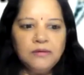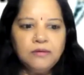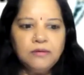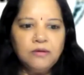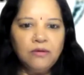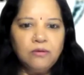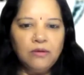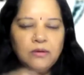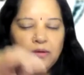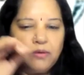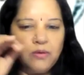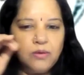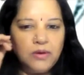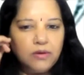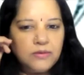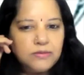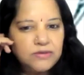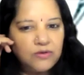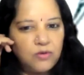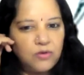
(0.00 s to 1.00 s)
that your
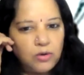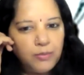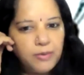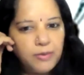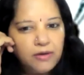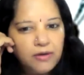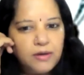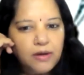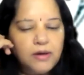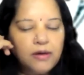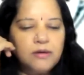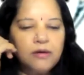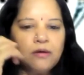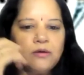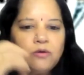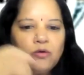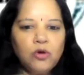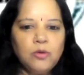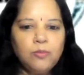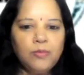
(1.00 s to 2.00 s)
audio has not been great.
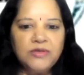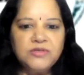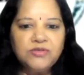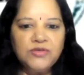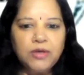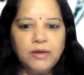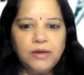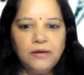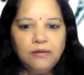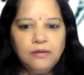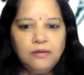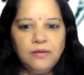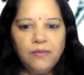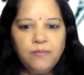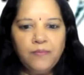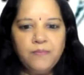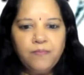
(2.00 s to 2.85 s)
Could you please check it?